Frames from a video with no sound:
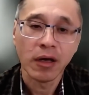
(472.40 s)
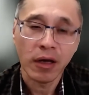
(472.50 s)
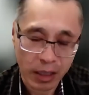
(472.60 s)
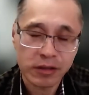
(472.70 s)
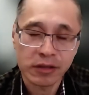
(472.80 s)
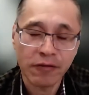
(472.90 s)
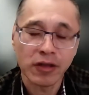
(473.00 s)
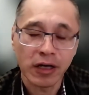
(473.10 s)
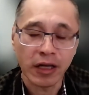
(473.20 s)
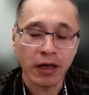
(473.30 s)
it's
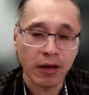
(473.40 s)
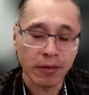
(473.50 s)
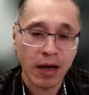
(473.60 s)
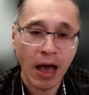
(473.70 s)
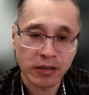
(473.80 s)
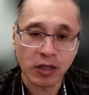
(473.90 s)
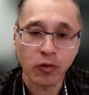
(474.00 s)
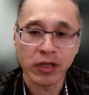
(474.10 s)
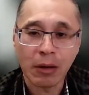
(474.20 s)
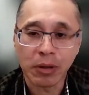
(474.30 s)
definitely has a
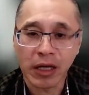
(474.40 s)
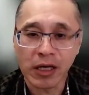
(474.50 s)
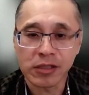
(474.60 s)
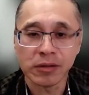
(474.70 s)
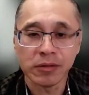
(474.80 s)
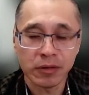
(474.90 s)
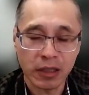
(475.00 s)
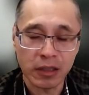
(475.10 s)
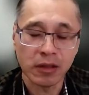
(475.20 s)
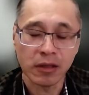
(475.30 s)
greater application
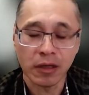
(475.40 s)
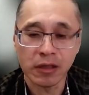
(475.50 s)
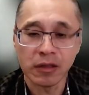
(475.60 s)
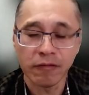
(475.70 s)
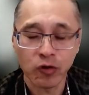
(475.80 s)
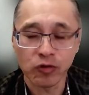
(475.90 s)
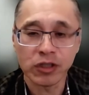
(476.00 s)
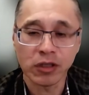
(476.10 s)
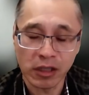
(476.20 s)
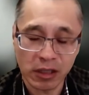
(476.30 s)
in the
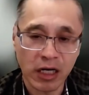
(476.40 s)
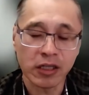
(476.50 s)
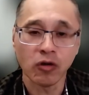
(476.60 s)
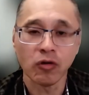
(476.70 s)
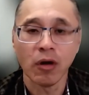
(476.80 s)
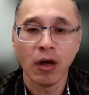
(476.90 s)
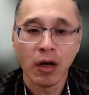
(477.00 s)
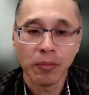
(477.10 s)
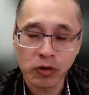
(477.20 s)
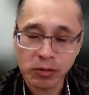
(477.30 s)
future in clinical,
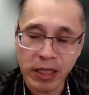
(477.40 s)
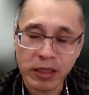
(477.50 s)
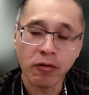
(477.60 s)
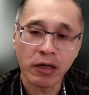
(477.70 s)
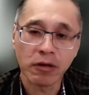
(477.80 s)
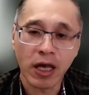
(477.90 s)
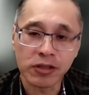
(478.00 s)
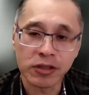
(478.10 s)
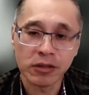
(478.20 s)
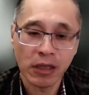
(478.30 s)
both medical
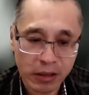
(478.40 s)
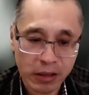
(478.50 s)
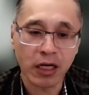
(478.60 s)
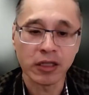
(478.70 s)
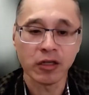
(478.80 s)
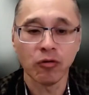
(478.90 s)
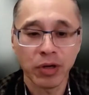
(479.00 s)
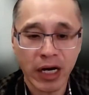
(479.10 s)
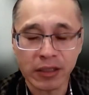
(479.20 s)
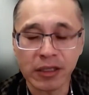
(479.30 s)
education and clinical
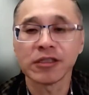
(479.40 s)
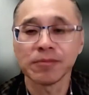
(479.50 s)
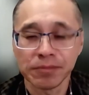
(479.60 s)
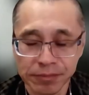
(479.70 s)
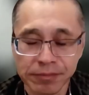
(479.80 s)
practice.